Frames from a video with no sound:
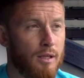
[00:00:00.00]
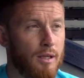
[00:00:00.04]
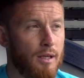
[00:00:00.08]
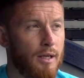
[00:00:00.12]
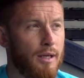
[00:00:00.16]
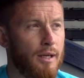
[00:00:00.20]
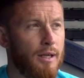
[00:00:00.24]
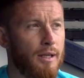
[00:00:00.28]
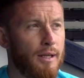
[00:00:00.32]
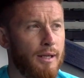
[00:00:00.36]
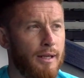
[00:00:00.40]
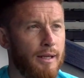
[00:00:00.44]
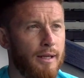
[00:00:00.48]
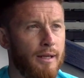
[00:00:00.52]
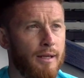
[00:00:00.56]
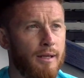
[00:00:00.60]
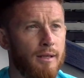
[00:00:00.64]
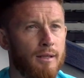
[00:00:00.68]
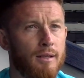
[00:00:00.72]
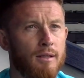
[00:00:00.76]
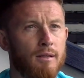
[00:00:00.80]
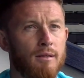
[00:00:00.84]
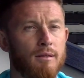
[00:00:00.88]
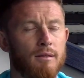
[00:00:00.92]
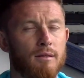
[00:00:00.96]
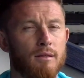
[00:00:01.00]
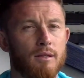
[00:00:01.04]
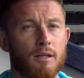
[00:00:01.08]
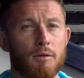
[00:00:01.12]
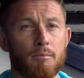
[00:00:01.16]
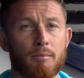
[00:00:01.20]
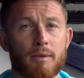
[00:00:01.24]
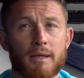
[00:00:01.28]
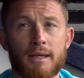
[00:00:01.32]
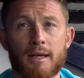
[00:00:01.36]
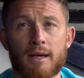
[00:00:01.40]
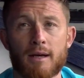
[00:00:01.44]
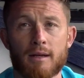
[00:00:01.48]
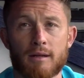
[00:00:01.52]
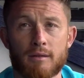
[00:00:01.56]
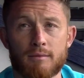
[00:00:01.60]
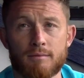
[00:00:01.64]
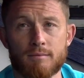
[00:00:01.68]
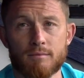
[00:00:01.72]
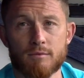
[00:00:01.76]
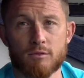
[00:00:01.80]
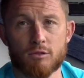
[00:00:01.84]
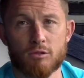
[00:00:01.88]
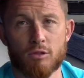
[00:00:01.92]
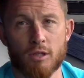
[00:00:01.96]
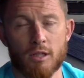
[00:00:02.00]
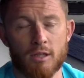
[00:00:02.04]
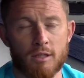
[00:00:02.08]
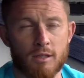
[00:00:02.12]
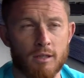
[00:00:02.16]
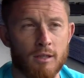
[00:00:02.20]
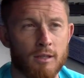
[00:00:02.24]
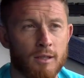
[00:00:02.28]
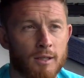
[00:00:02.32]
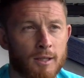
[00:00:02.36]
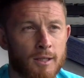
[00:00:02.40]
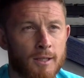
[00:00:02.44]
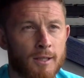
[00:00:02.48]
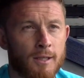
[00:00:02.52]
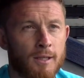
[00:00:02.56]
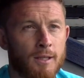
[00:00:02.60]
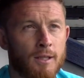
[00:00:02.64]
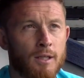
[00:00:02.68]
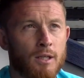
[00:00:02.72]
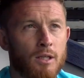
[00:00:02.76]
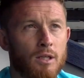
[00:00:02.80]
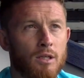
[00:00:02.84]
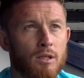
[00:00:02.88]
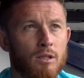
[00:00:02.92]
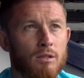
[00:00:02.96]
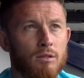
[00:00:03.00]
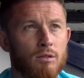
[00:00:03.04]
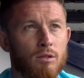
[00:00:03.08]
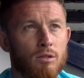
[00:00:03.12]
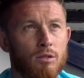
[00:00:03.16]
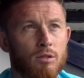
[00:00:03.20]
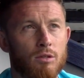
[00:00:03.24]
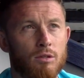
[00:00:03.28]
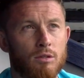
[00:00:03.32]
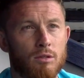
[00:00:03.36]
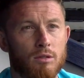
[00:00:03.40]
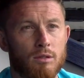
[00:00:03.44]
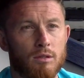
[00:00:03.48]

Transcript: and Liam Buchanan, striker. Now,